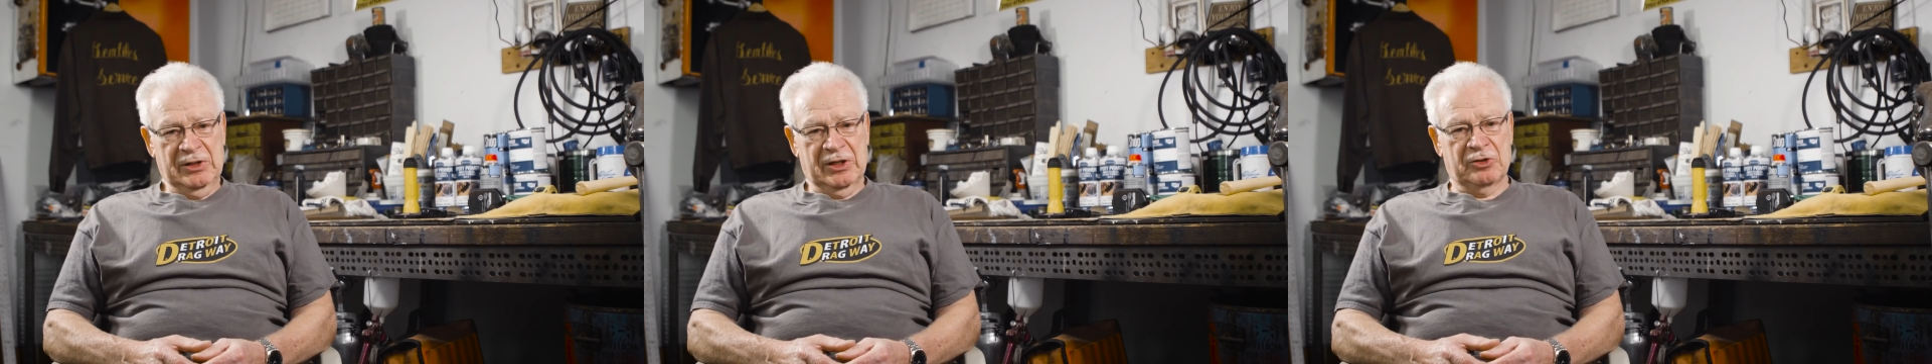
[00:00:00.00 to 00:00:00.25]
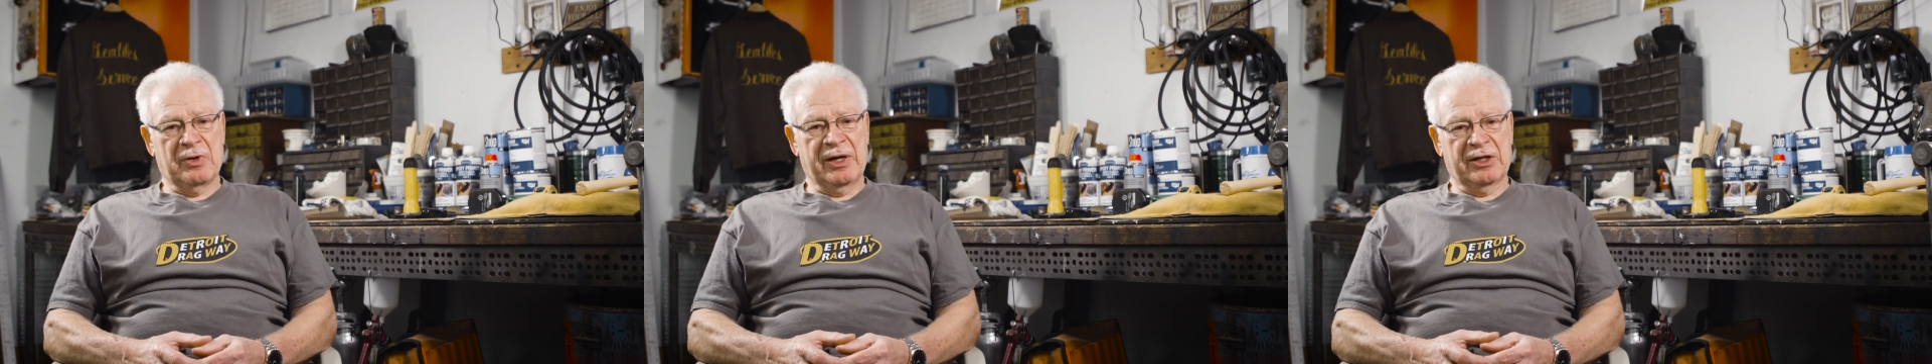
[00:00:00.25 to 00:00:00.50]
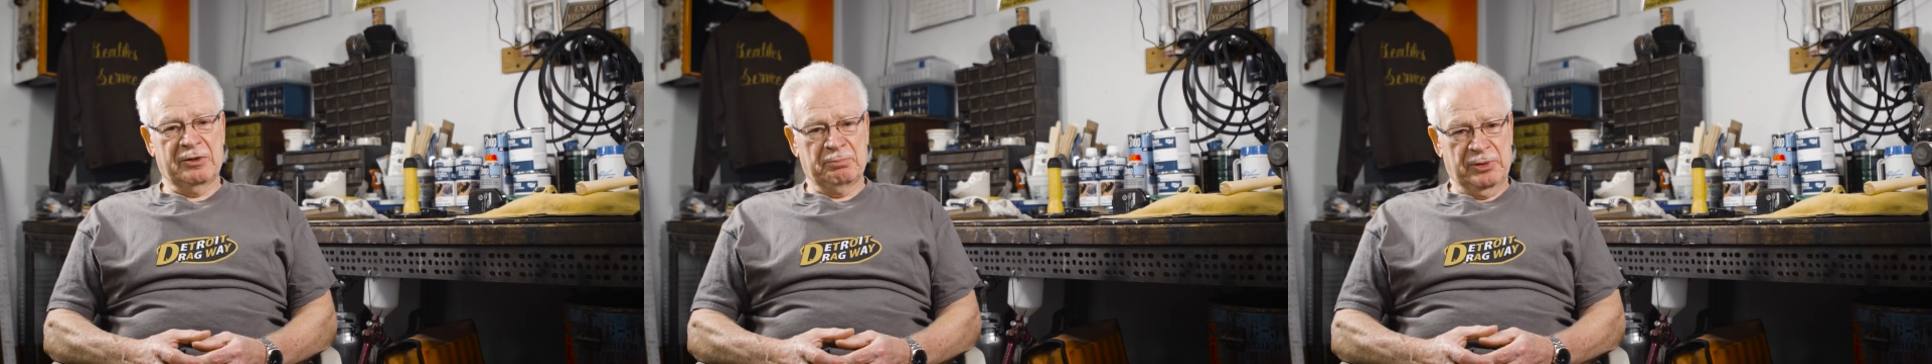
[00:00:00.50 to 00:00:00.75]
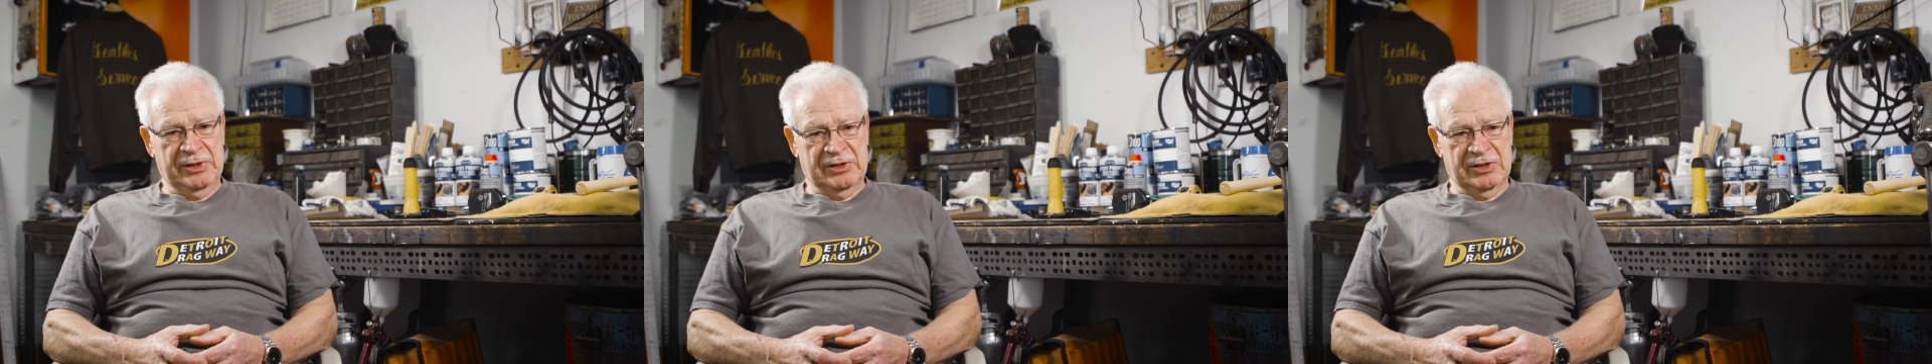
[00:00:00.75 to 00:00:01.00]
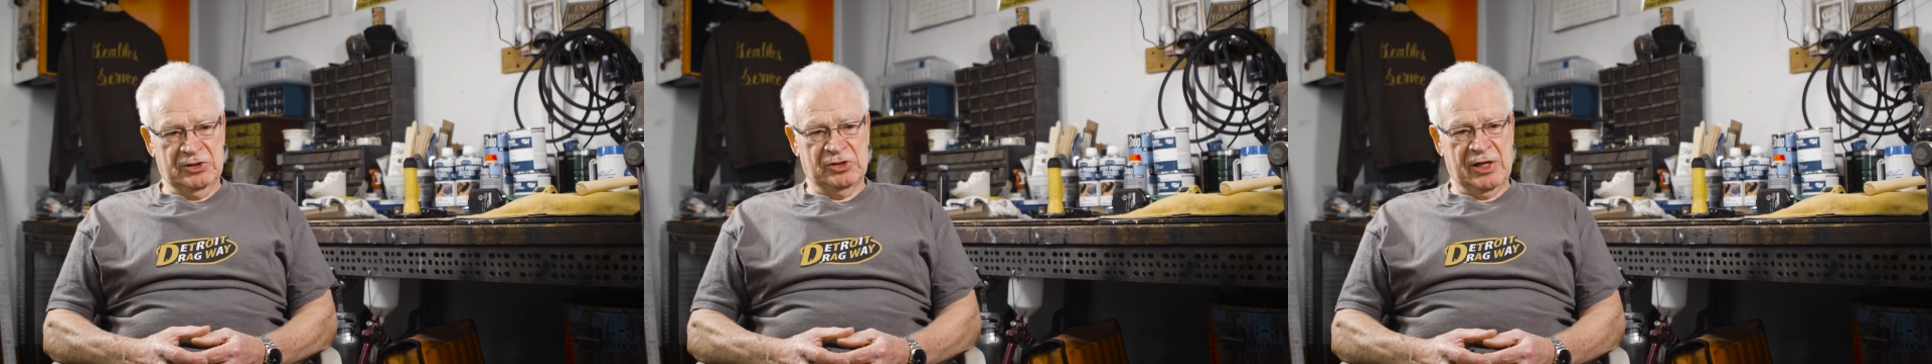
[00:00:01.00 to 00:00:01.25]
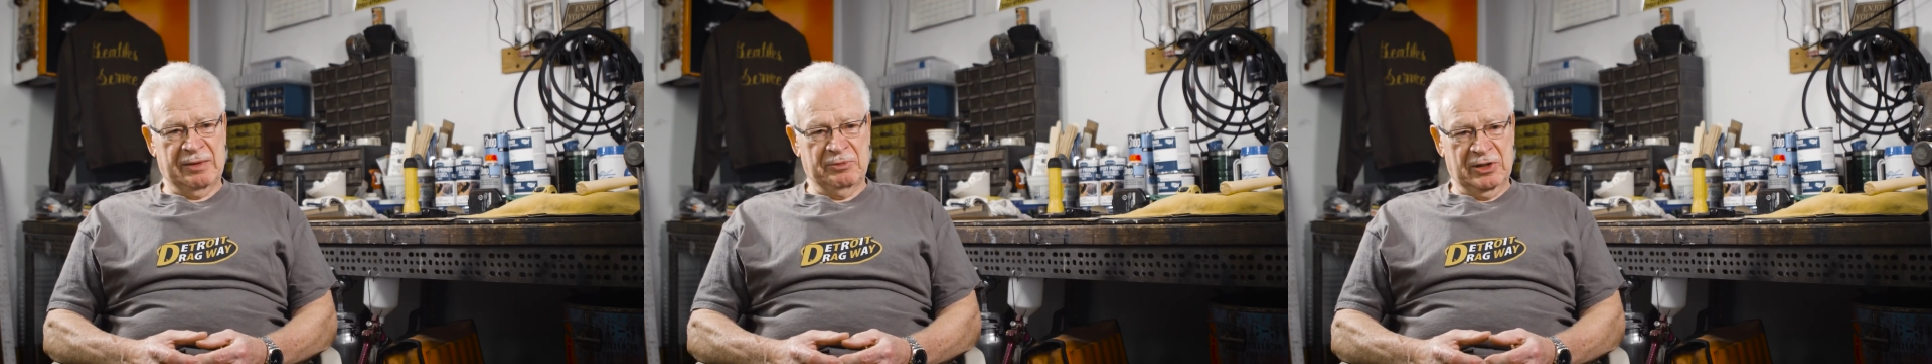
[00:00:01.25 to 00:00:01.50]
and try to complete the
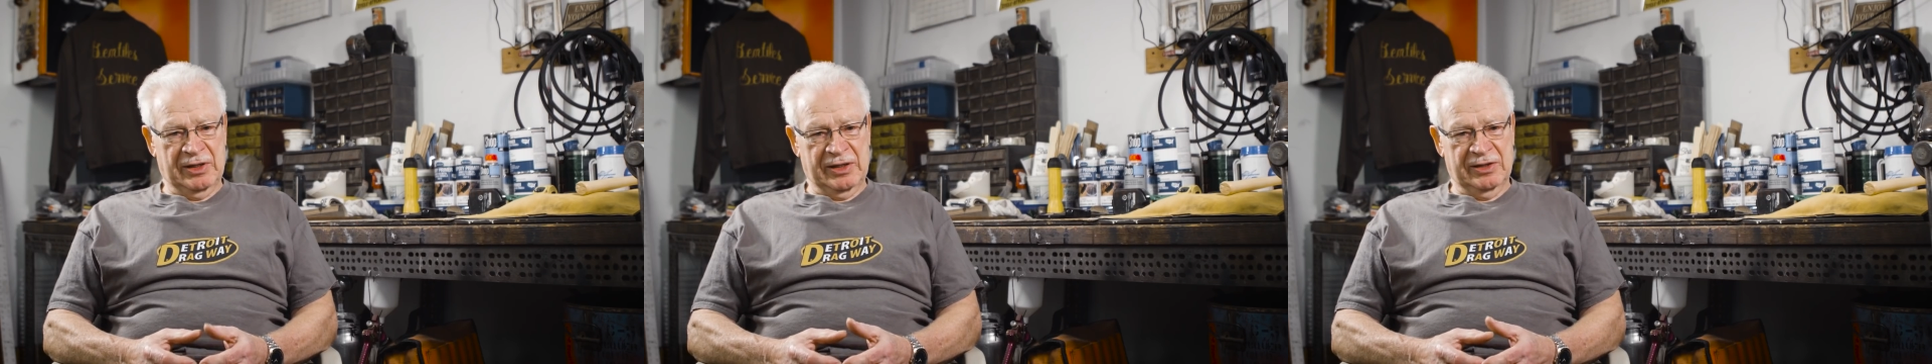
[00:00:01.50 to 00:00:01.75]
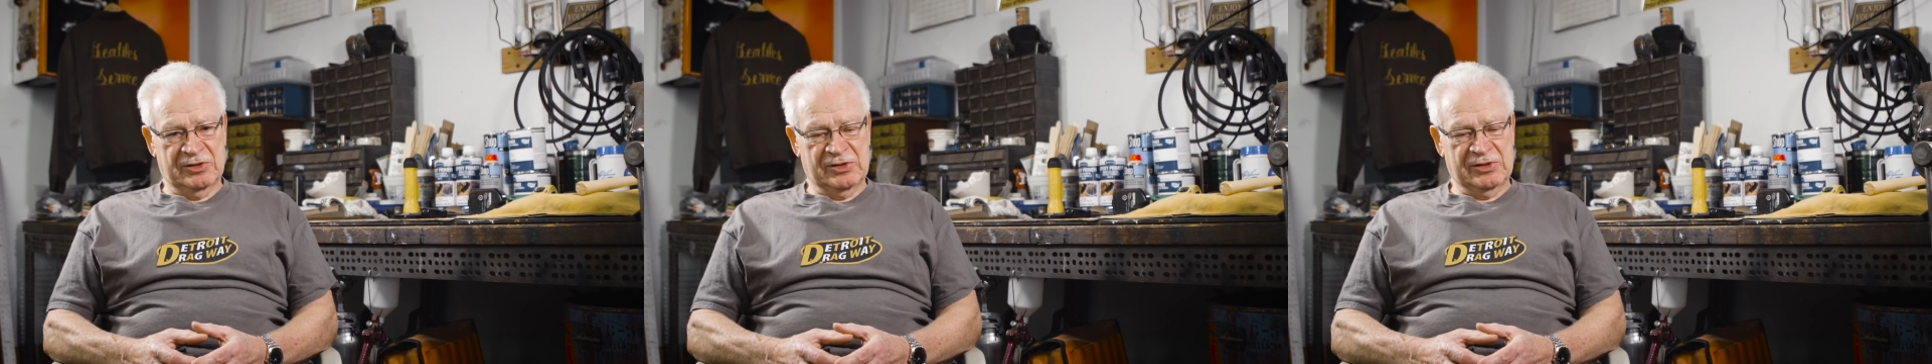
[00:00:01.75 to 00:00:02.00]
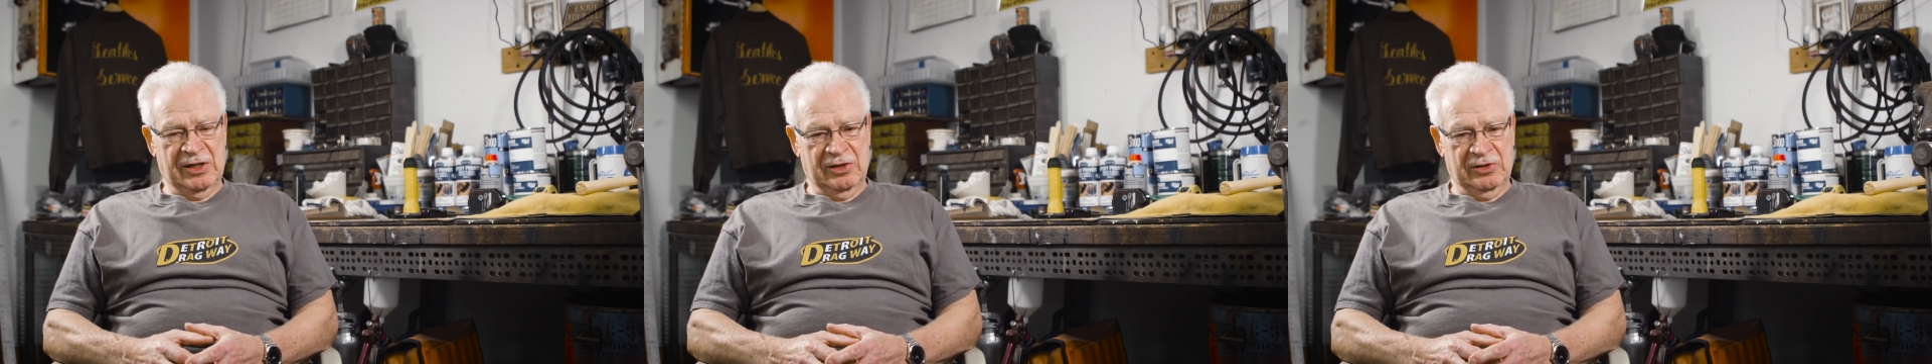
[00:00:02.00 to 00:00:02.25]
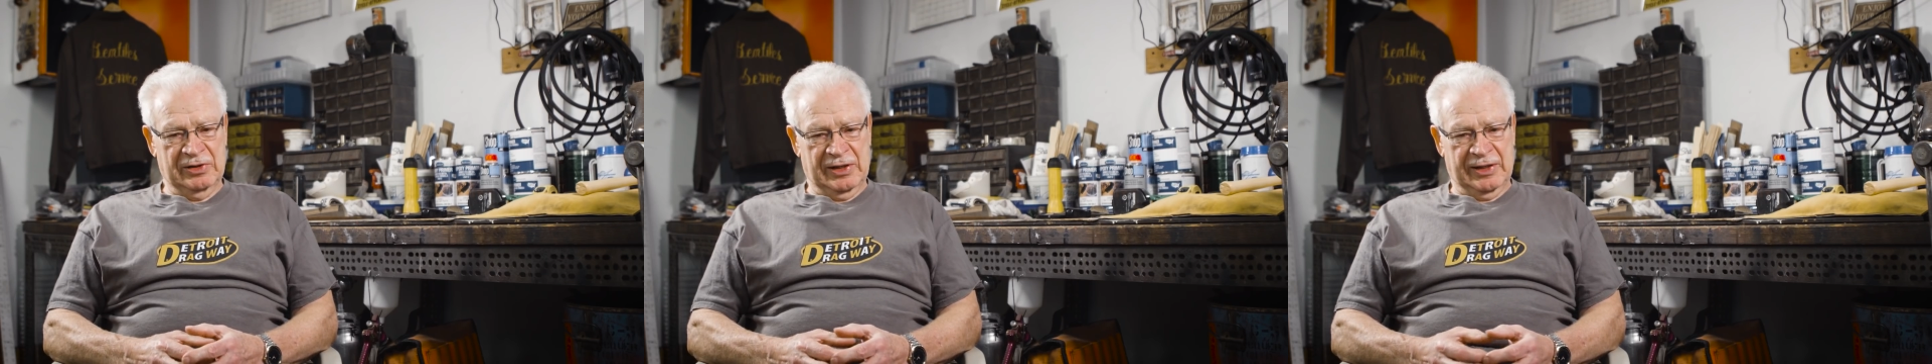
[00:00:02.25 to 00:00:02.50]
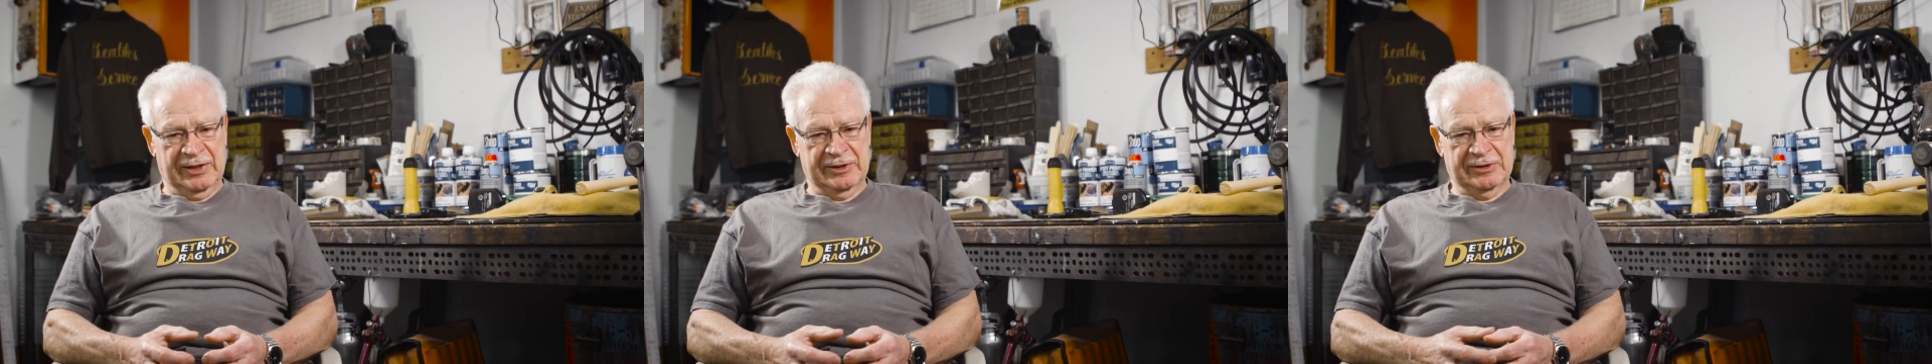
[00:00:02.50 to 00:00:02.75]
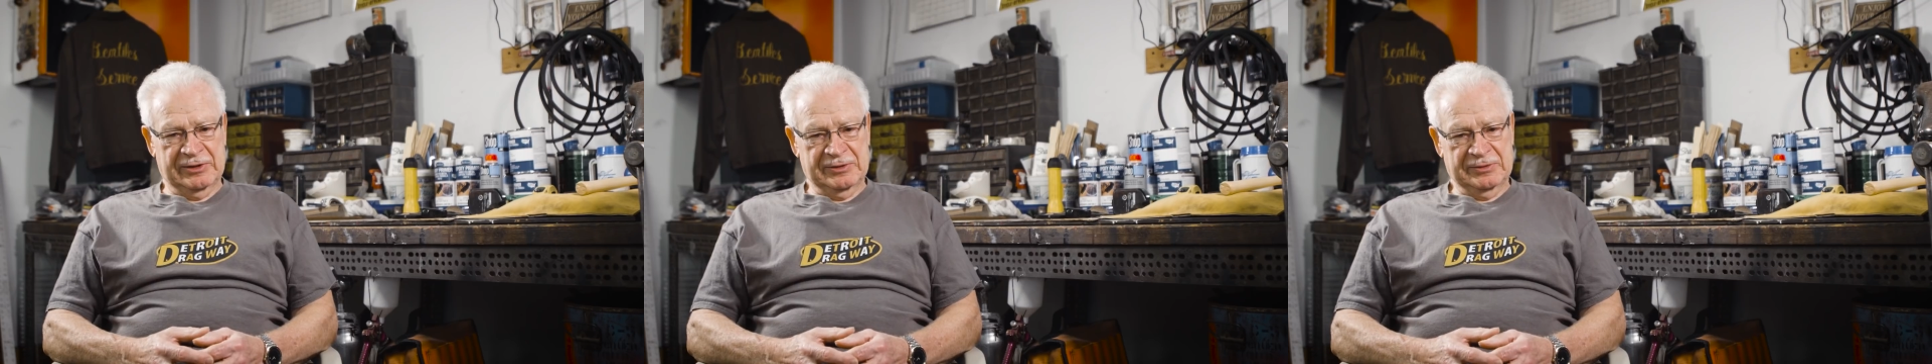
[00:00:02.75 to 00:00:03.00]
job that I had started on it.